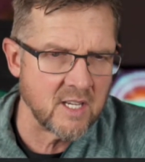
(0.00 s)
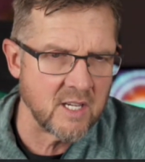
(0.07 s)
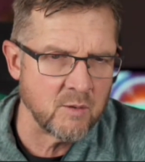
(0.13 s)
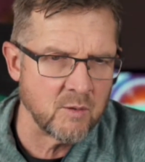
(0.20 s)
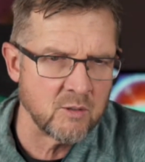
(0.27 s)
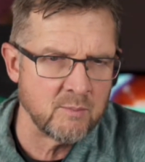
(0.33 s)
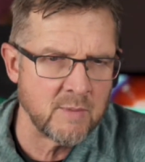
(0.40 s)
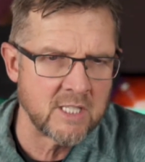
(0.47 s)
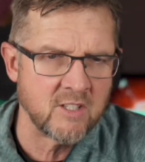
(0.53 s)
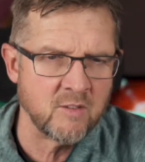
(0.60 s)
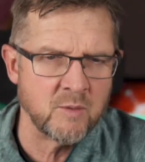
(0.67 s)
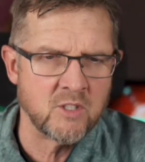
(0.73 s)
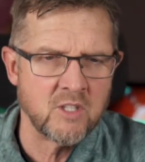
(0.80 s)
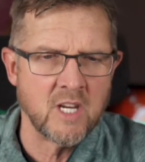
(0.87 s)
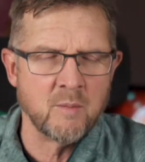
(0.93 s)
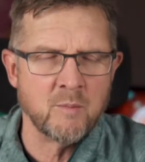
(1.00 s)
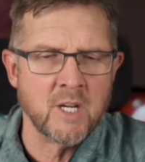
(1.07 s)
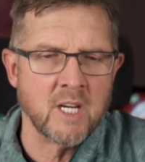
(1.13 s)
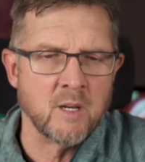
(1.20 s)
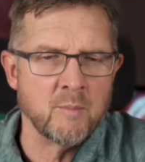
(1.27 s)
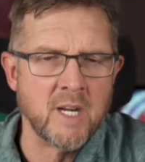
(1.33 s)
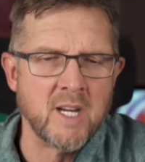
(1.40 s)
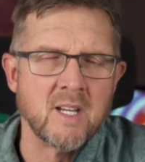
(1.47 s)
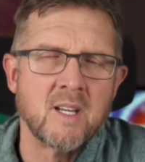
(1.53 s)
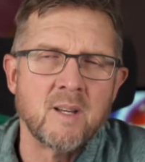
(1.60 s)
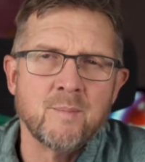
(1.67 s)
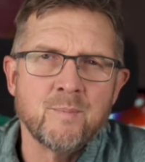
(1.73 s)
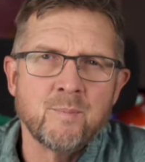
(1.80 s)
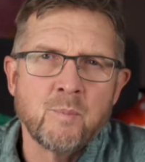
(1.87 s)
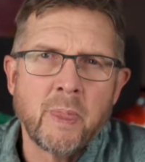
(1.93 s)
it was a massive mistake bringing him back.
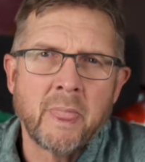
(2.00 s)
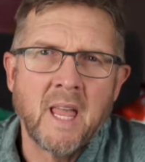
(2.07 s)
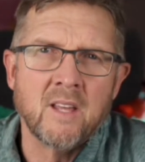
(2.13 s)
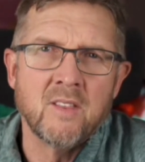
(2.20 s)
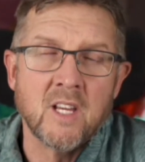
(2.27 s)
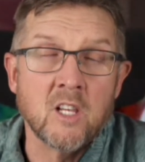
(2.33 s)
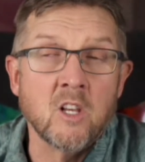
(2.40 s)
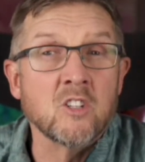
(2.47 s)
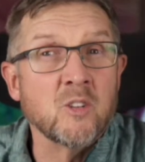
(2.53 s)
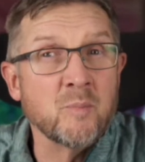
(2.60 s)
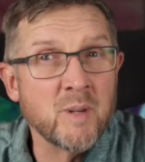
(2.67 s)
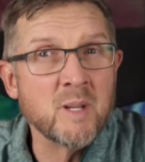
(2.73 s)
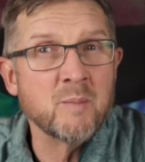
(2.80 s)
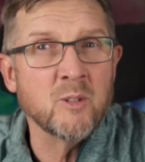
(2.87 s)
I think lots of people